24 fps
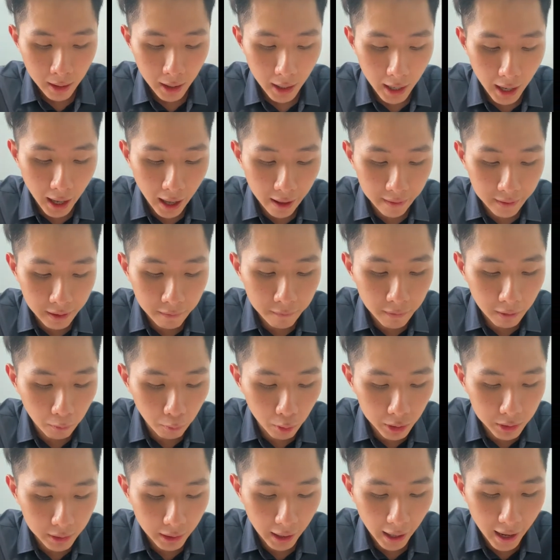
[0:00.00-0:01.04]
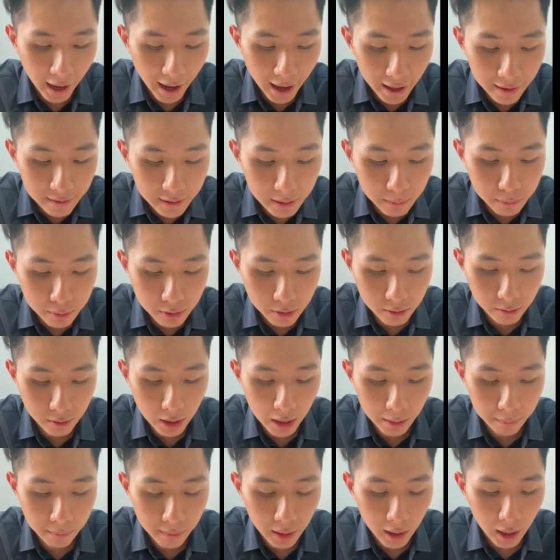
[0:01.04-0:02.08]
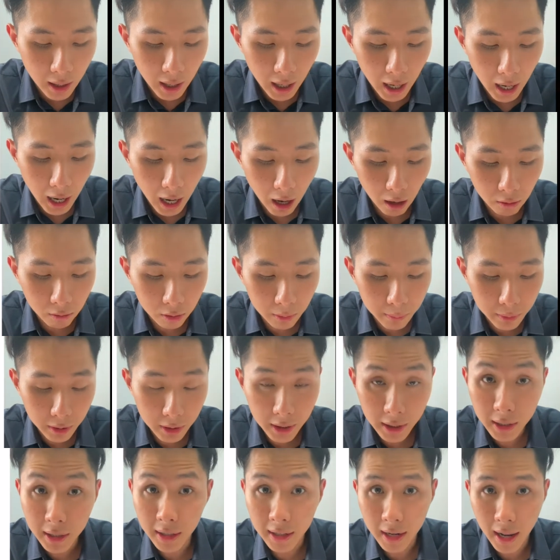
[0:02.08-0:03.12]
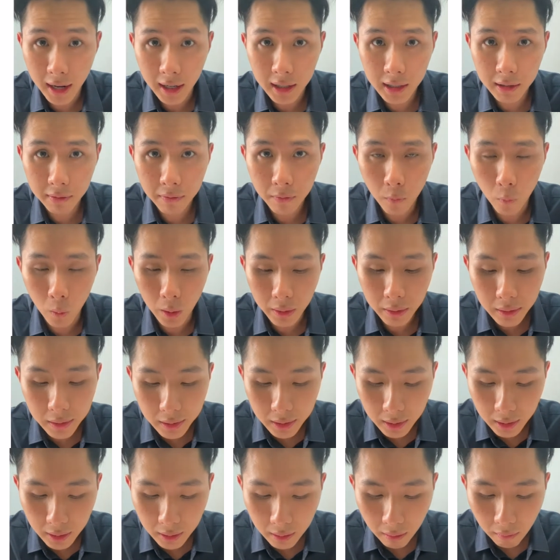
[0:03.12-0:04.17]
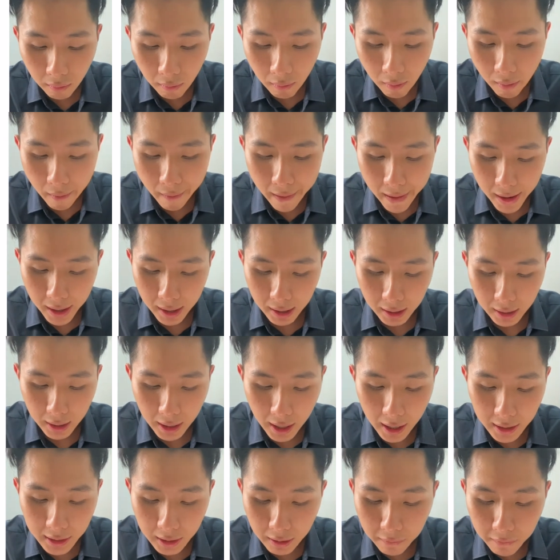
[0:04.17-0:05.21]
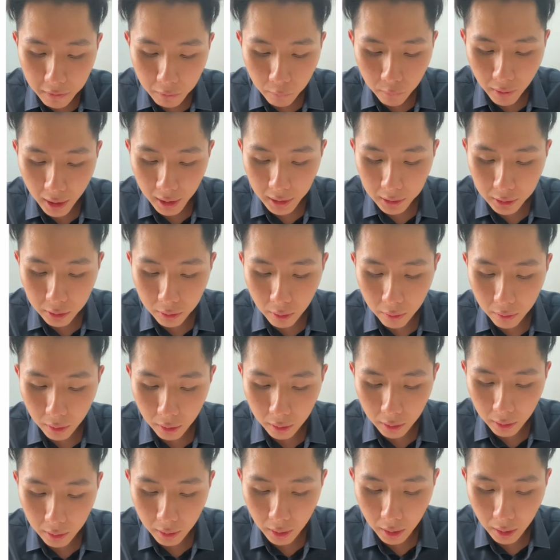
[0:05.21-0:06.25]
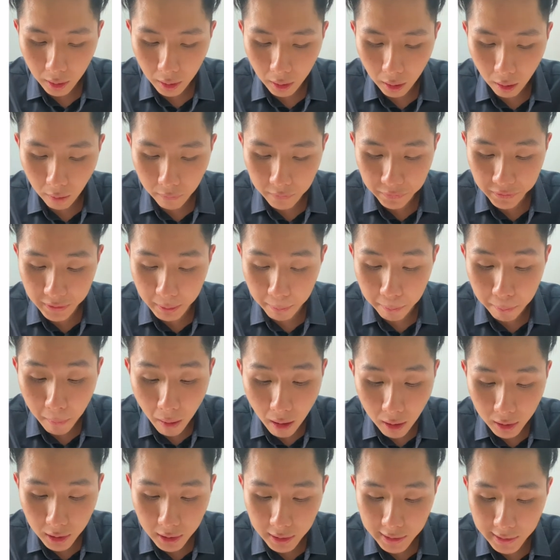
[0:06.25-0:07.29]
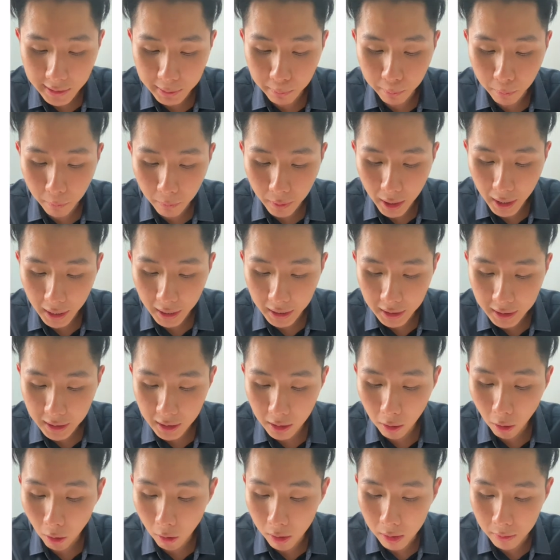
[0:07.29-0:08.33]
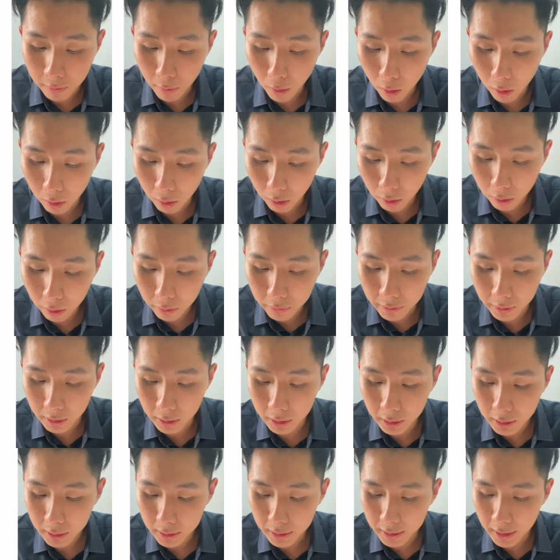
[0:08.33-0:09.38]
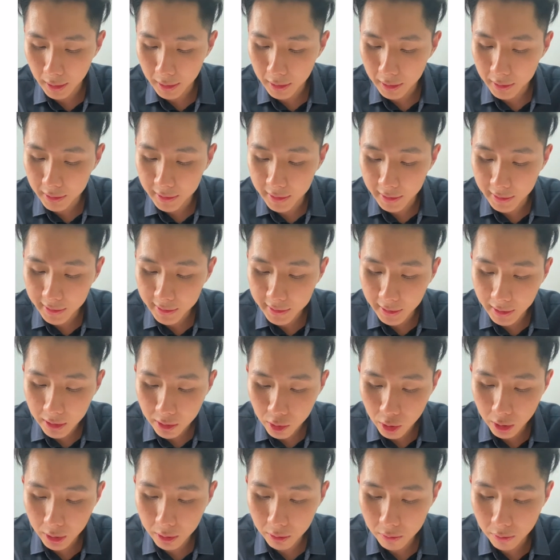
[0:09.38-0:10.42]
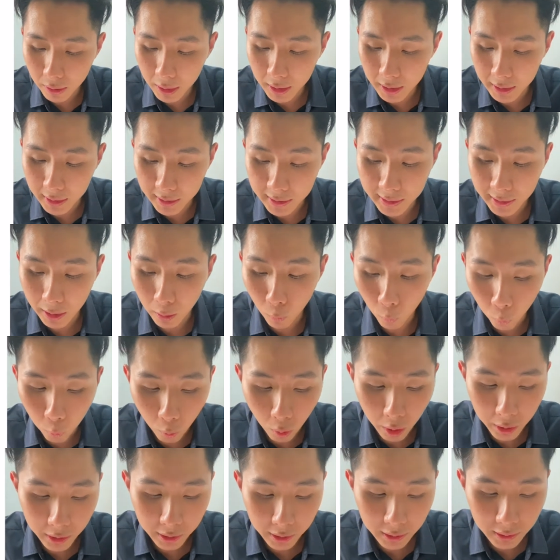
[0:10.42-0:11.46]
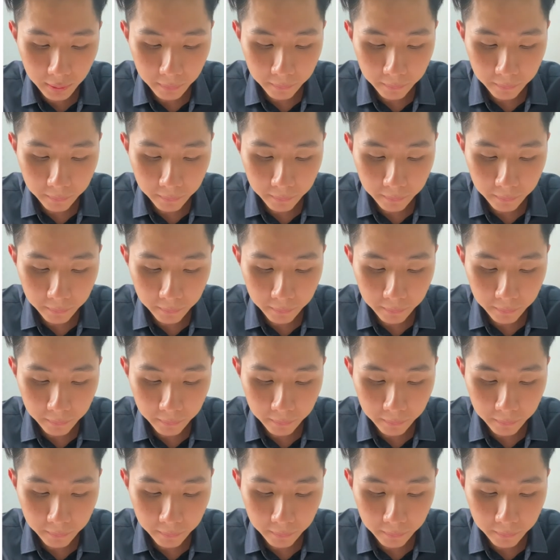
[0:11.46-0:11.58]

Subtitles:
And if I want to end the program, I will put in -1. And if a value of the mark is 80 or over, then a distinction grade is awarded.